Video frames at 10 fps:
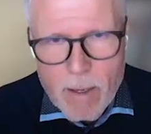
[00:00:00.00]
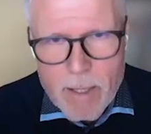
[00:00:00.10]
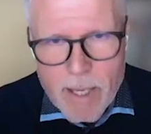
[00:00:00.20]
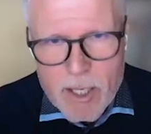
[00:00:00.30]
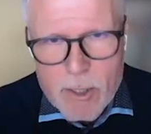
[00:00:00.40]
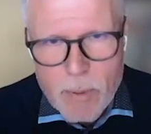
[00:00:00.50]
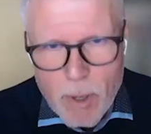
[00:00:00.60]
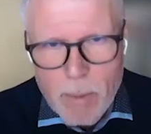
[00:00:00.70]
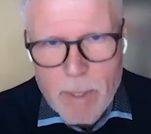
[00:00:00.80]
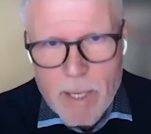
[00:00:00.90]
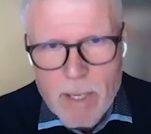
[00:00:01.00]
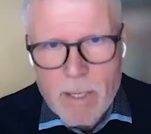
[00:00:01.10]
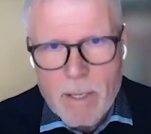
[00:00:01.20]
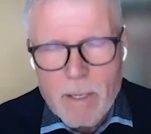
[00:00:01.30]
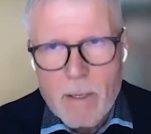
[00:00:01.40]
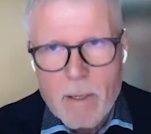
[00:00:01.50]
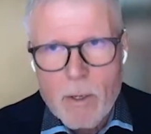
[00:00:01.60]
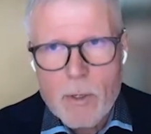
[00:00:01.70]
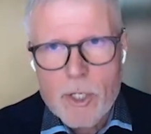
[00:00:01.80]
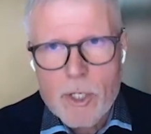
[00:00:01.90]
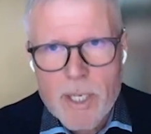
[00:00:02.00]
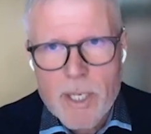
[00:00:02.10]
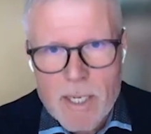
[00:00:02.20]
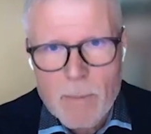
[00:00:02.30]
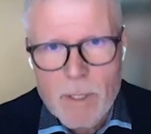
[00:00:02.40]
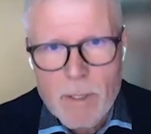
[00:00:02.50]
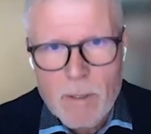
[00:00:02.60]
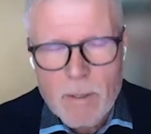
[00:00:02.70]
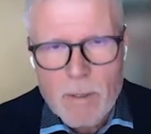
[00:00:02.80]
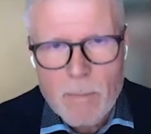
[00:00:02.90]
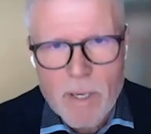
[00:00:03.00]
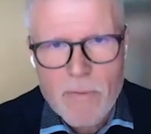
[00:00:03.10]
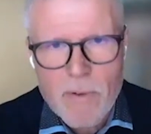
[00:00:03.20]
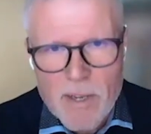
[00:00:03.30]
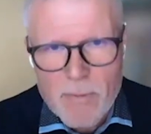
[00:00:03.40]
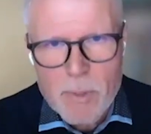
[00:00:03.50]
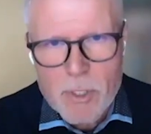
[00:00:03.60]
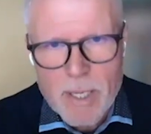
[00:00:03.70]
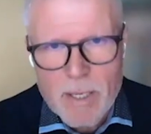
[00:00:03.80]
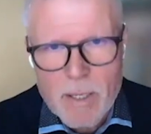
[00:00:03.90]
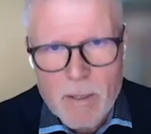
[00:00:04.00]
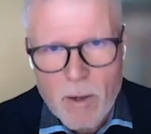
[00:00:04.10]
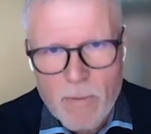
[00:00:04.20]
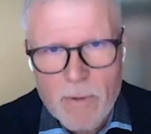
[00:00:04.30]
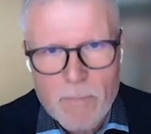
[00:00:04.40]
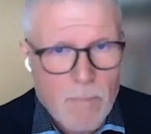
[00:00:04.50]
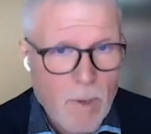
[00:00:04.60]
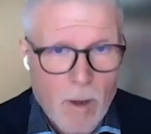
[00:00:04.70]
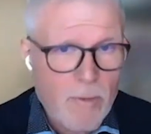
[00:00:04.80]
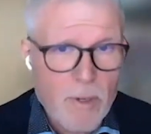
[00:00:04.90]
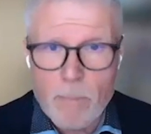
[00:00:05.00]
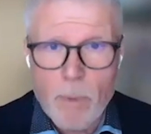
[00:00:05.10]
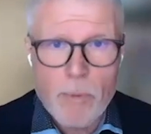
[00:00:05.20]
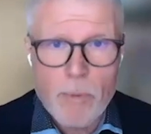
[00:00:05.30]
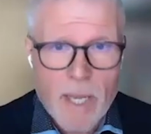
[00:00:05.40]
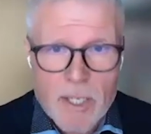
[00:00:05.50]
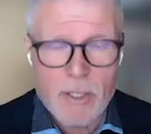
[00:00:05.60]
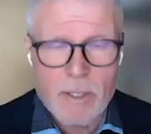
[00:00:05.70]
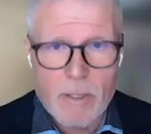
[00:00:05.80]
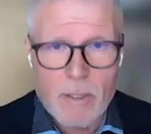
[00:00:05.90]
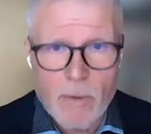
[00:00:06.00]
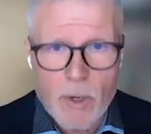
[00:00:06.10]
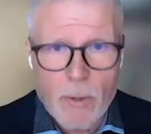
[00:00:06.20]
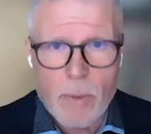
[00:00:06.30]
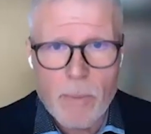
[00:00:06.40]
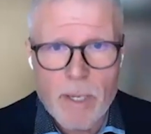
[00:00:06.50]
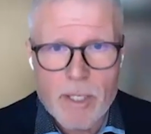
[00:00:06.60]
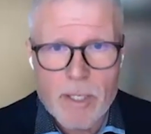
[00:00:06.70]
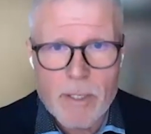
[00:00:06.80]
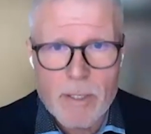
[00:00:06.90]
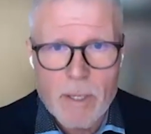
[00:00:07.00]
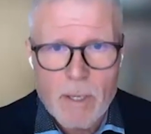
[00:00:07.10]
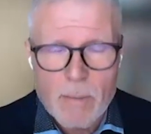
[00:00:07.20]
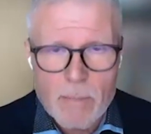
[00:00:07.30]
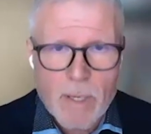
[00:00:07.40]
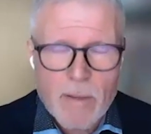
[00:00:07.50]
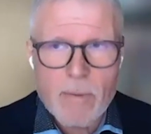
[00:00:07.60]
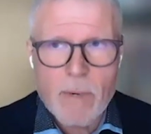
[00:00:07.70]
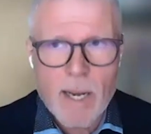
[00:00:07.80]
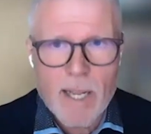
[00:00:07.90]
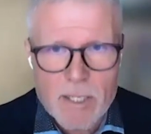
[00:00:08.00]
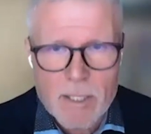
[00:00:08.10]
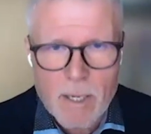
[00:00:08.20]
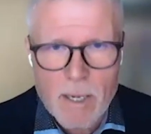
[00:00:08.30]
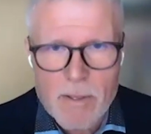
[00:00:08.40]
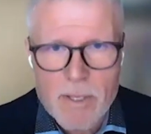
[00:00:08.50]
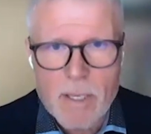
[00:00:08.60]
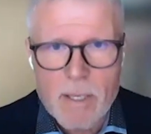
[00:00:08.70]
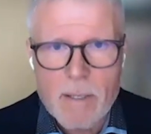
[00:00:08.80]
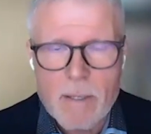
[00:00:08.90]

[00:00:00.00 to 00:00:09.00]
that is probably understandable by 5% of the population, the world population, even less, I think.